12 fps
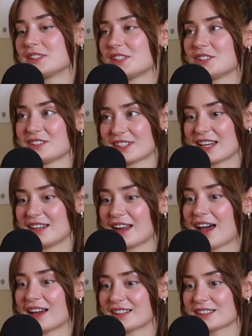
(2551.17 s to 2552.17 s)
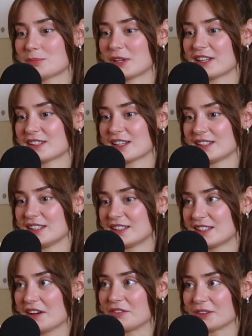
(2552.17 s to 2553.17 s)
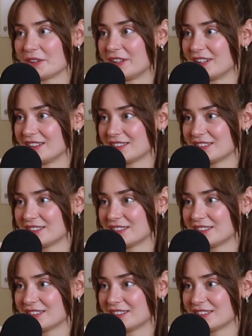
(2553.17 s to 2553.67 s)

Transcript: did you say next? Because I see several.